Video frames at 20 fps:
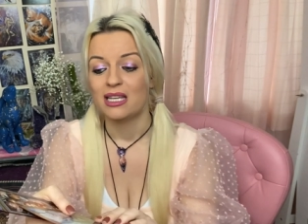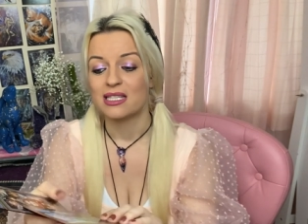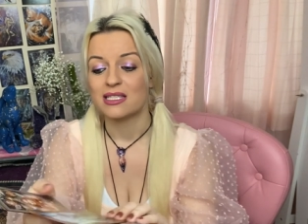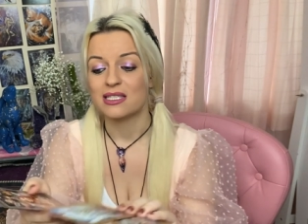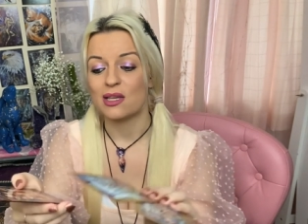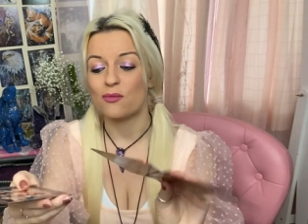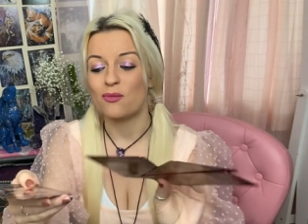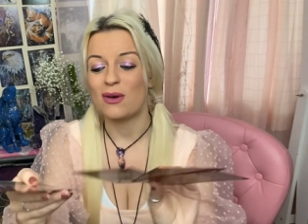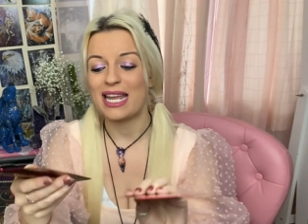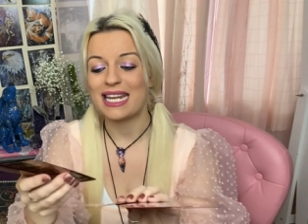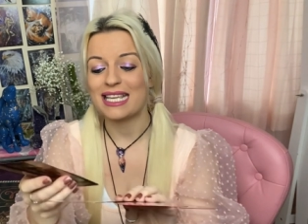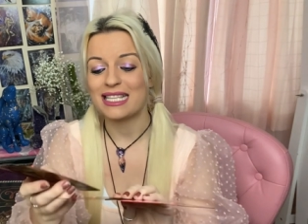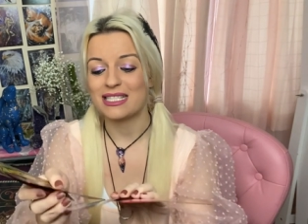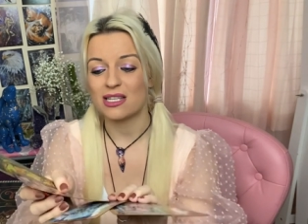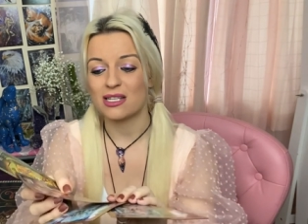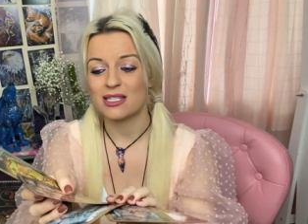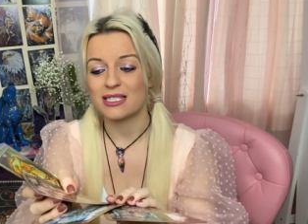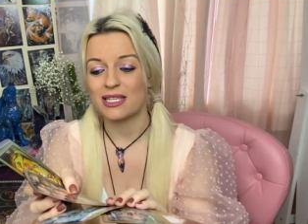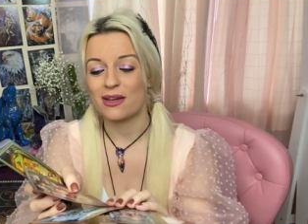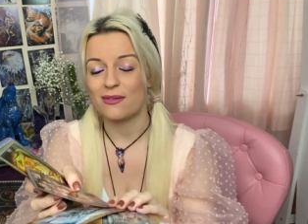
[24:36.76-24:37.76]
So when it
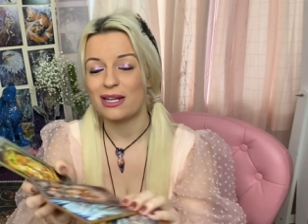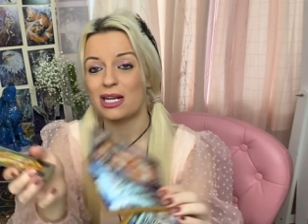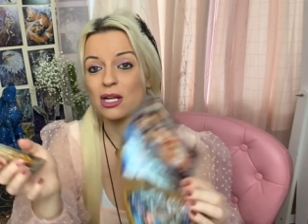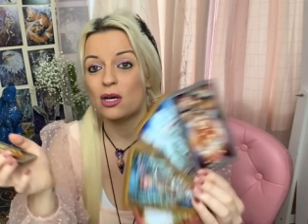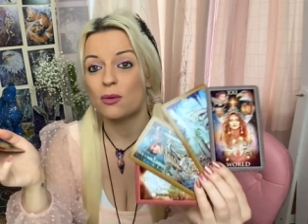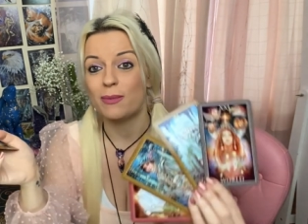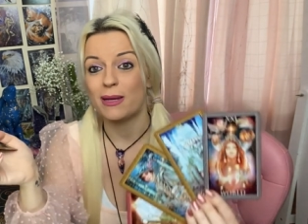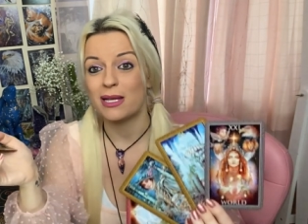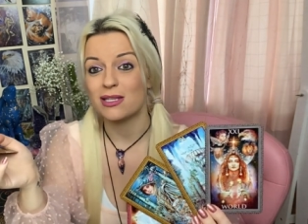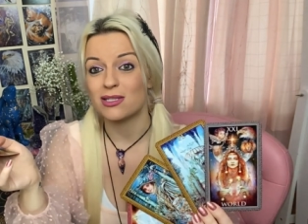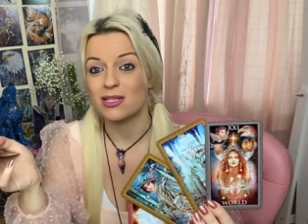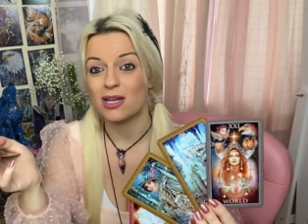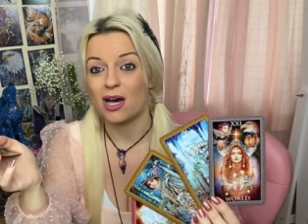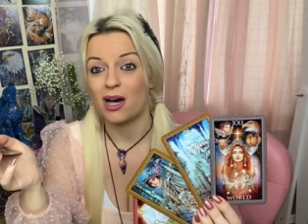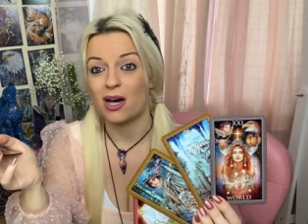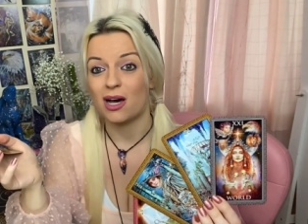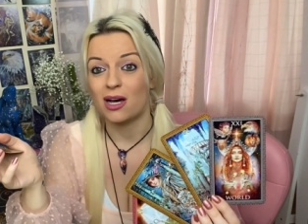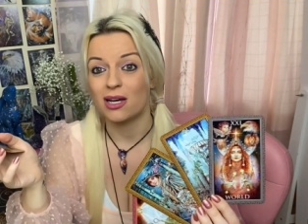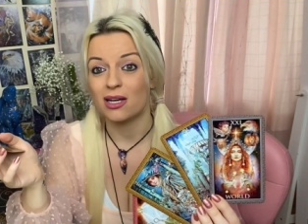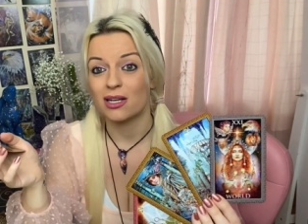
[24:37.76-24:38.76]
does go a little bit
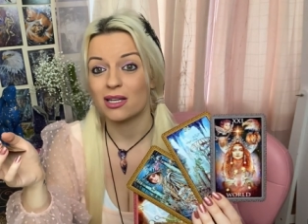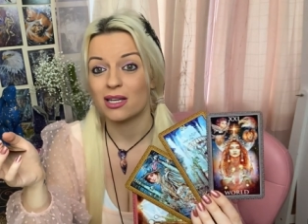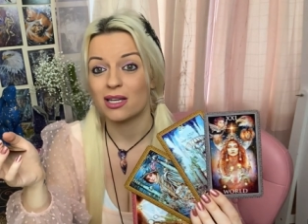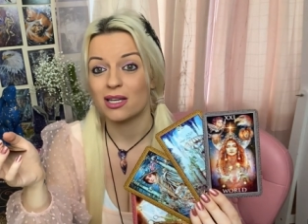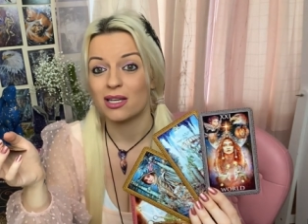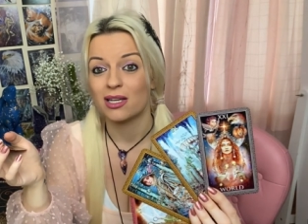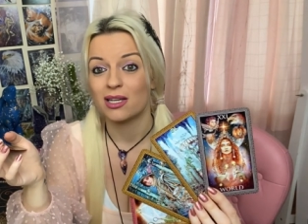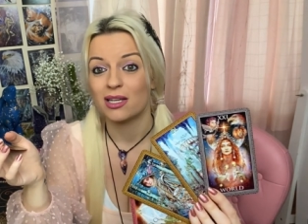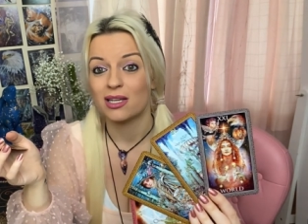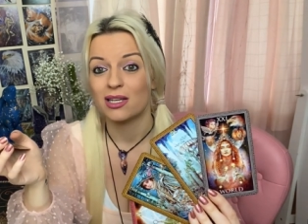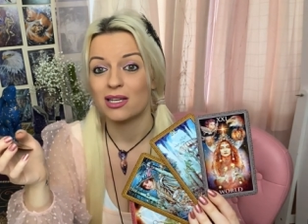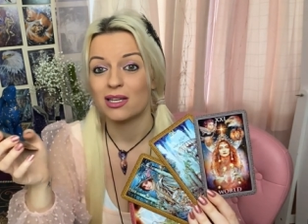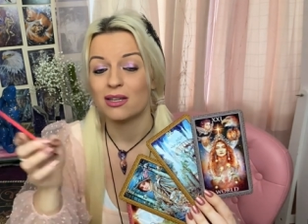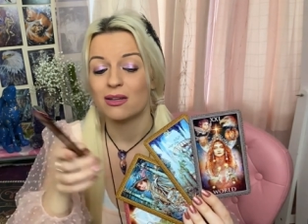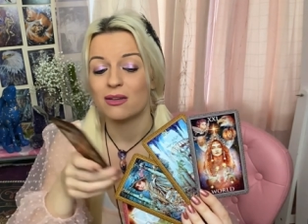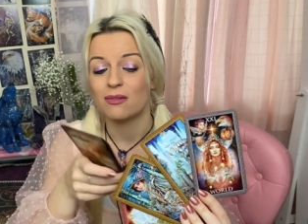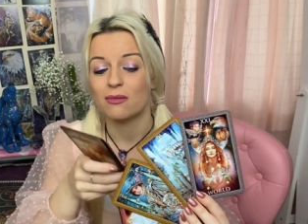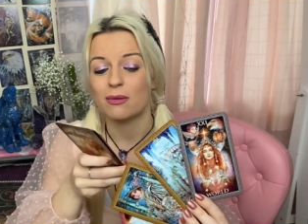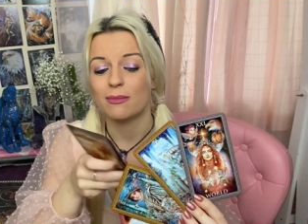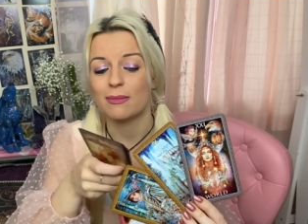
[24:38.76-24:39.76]
dark,
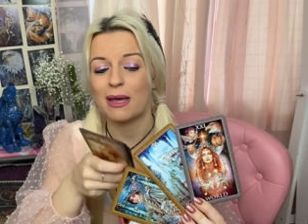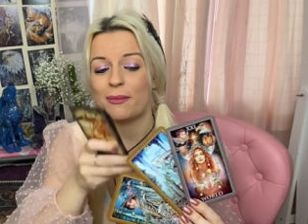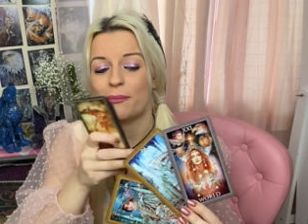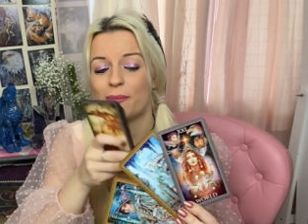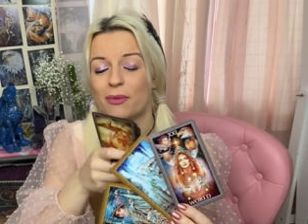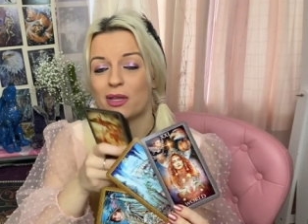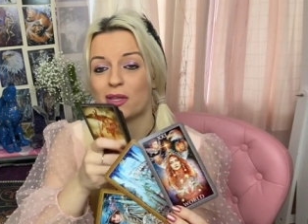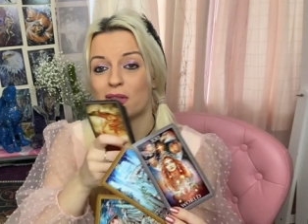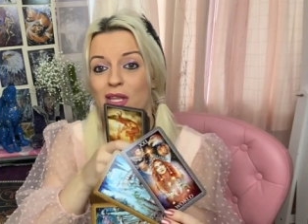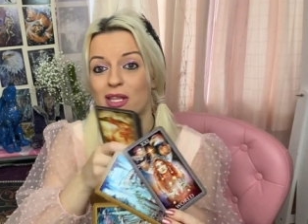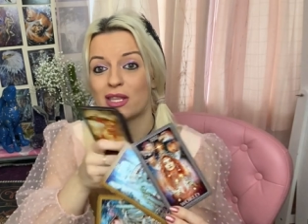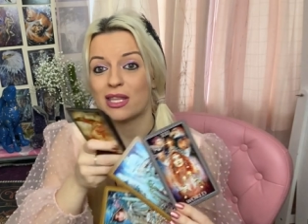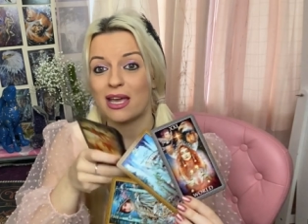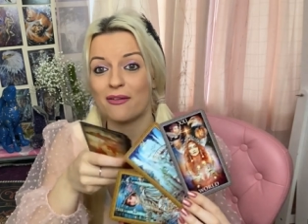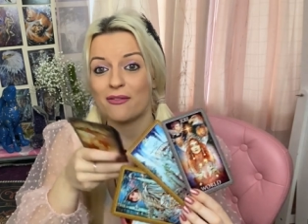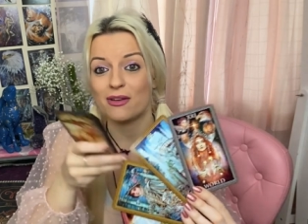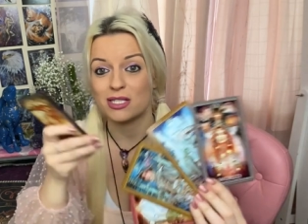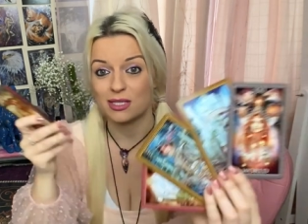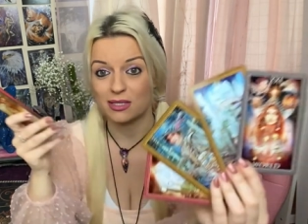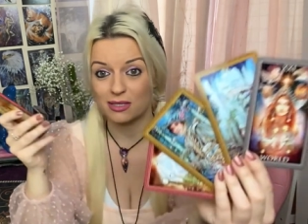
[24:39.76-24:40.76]
remember that
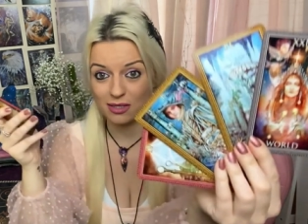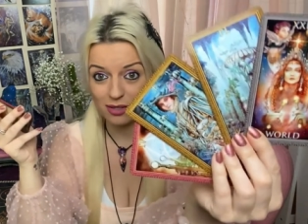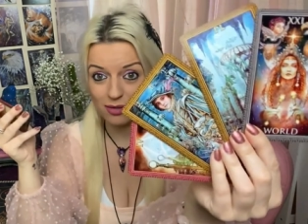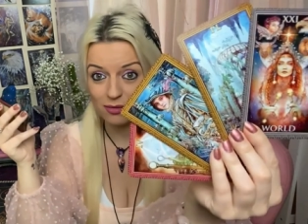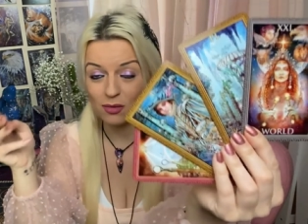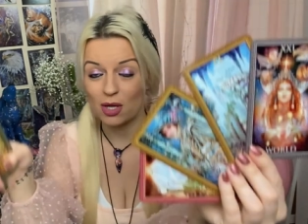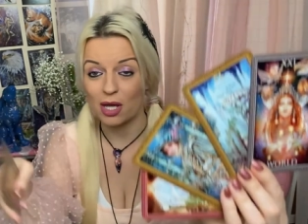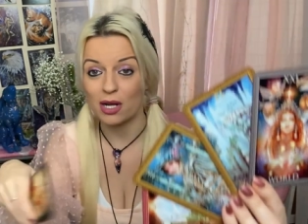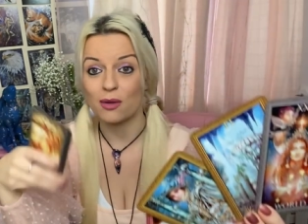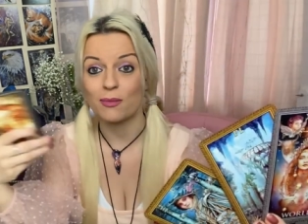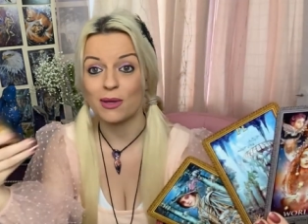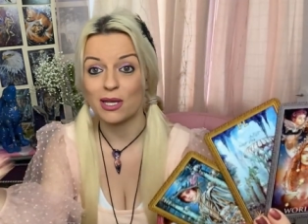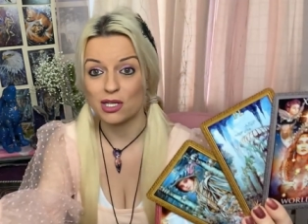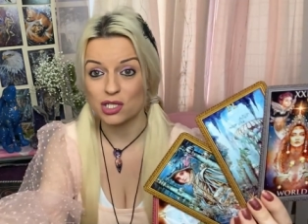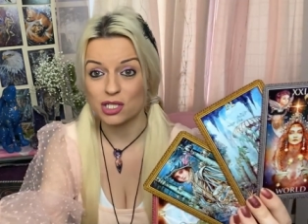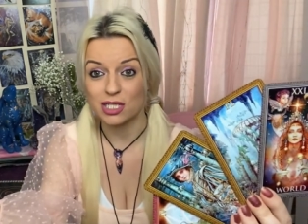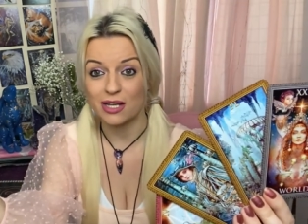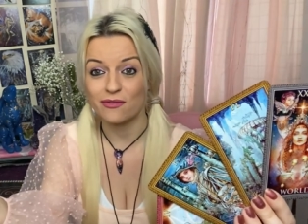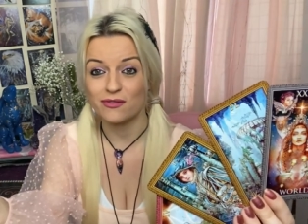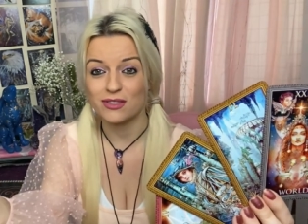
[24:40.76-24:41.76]
there is going to be a
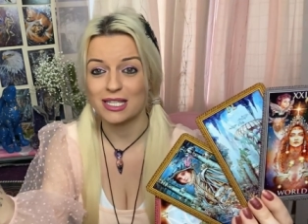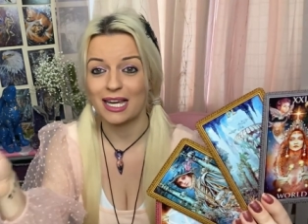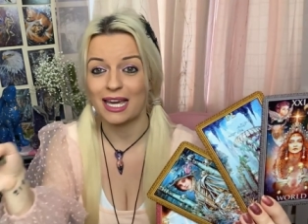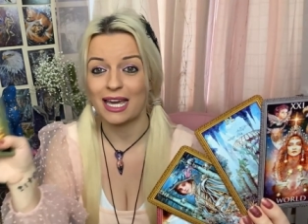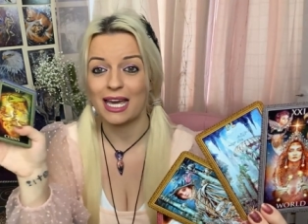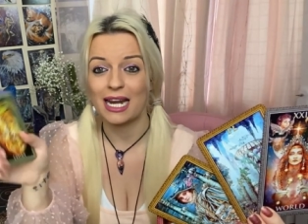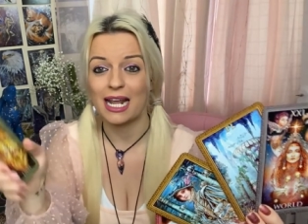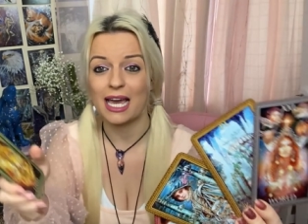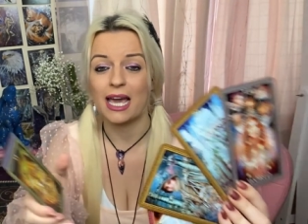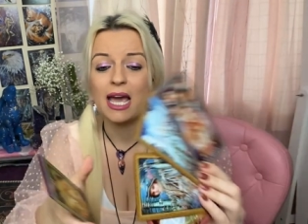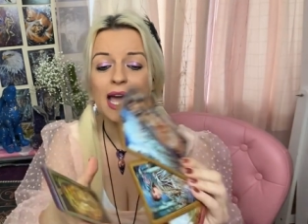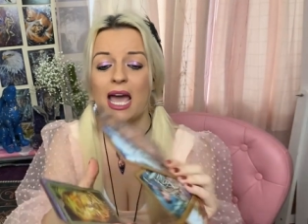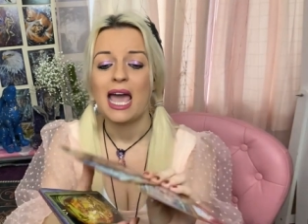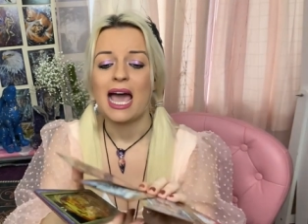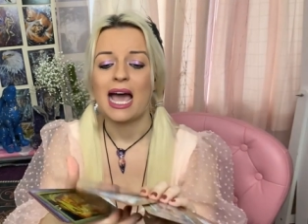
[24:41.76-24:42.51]
shifting in it.